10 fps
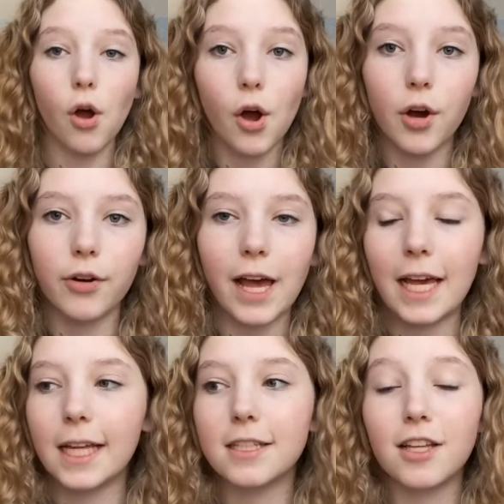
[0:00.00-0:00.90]

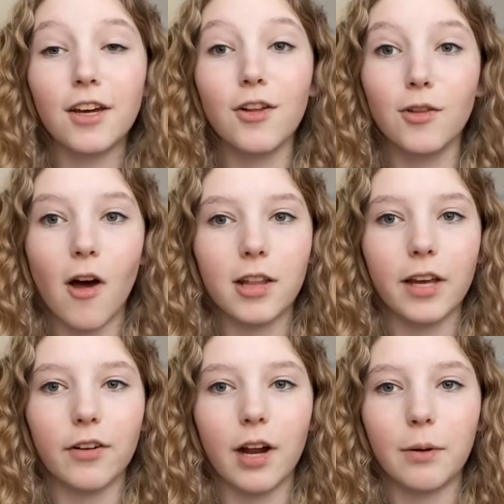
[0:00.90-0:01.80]
Okay, it's like a lot
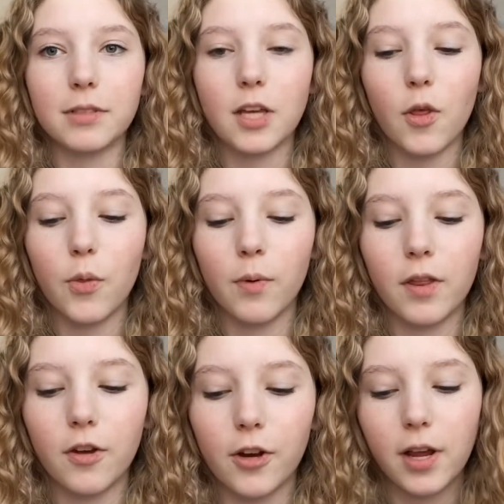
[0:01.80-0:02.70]
later now. It's like
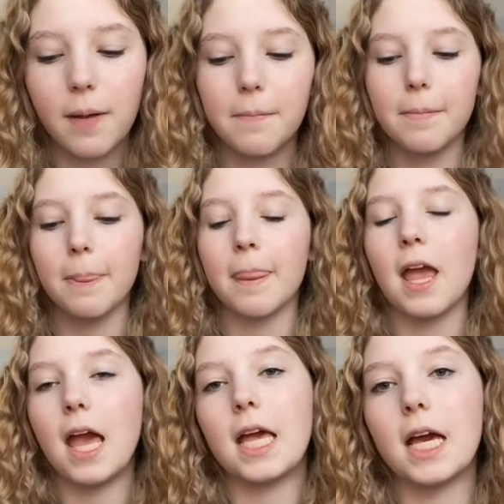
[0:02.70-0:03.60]
3:30
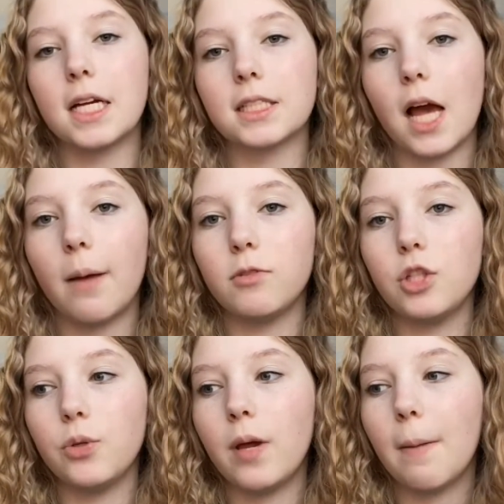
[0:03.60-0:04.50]
and I'm
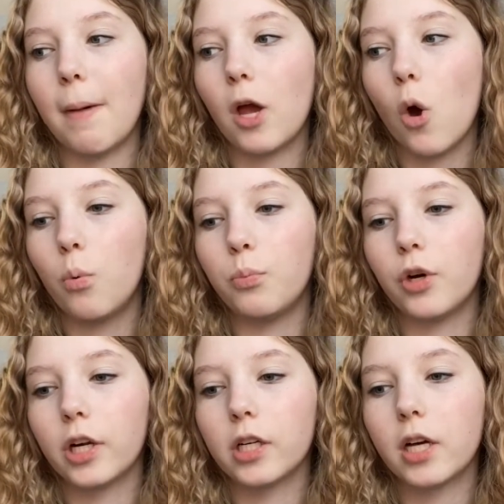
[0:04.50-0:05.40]
doing my
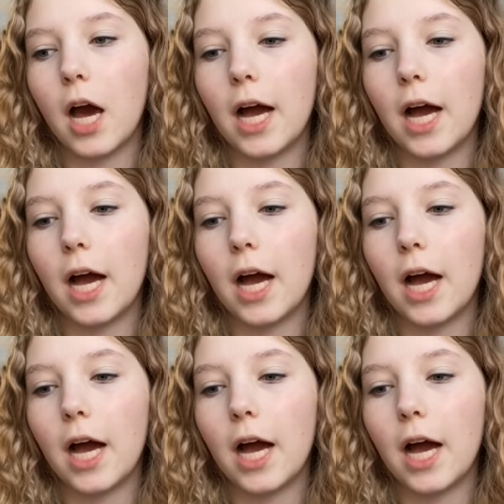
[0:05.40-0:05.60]
homework.